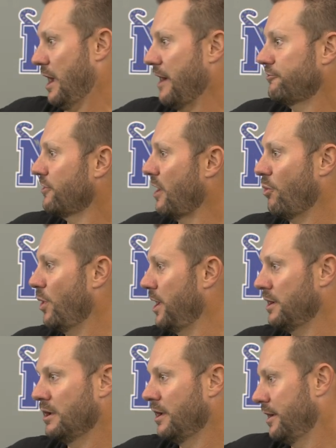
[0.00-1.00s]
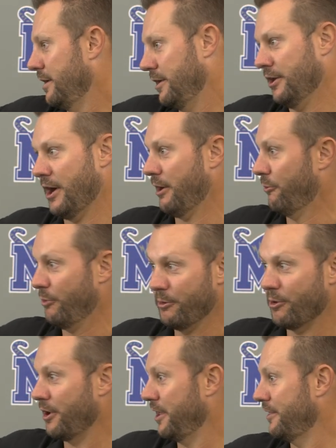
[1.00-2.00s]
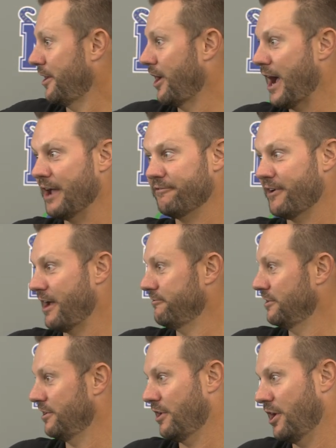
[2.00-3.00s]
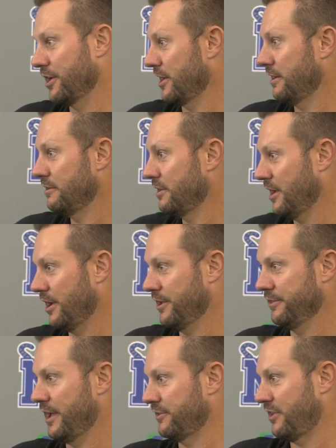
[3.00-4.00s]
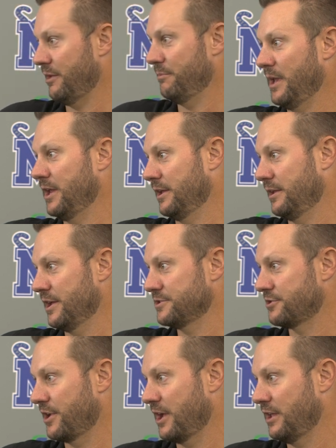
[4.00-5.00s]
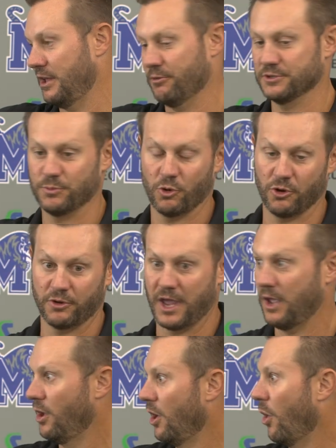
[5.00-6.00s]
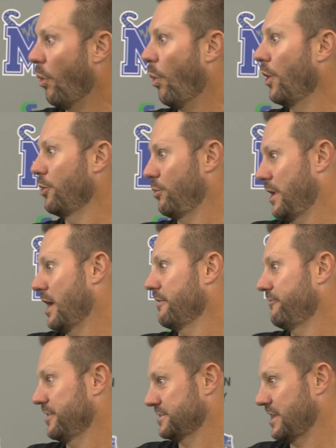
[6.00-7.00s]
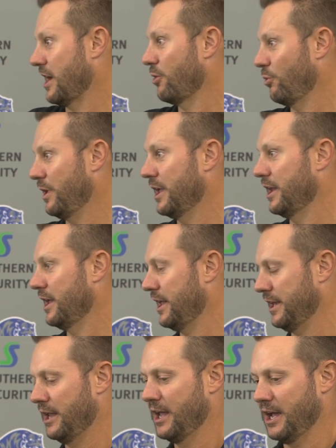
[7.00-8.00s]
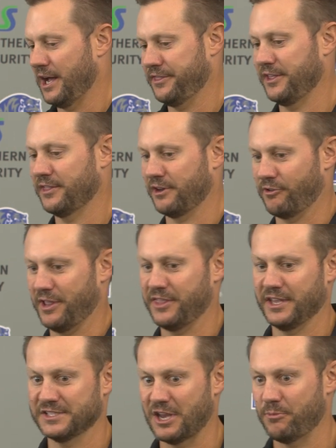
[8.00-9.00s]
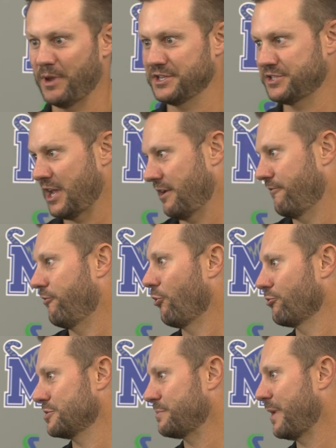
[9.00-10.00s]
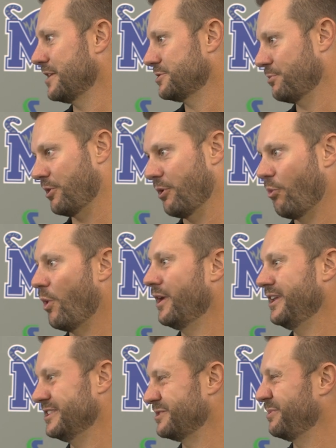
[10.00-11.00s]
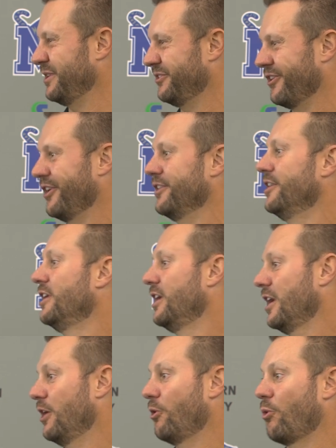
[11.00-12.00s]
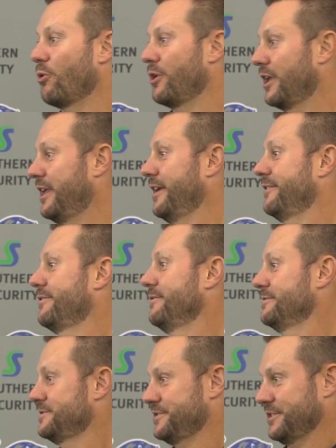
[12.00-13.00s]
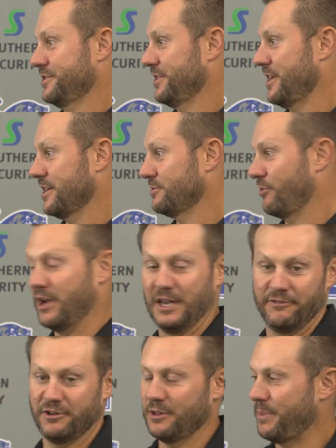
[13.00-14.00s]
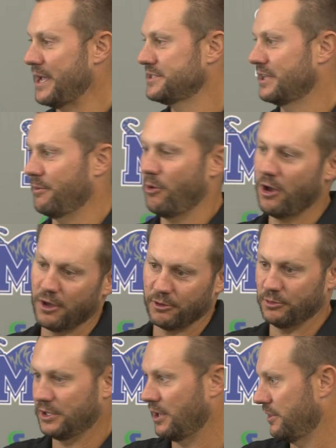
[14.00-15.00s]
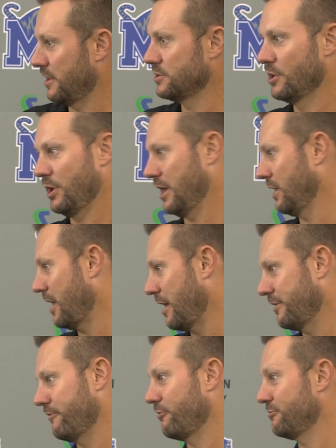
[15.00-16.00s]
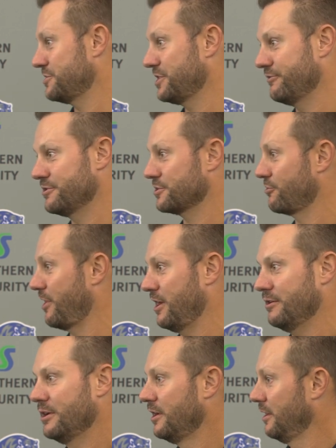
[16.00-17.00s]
after that win, you know, we weren't in there high-fiving and hugging in that meeting yesterday. It was more, okay, what do we got to fix and how do we get it? And I think the great thing is everybody's taking full responsibility of what needs to be done in order to get success, right? Even in the passing game, oh, we did this, hit a lot of different receivers, great.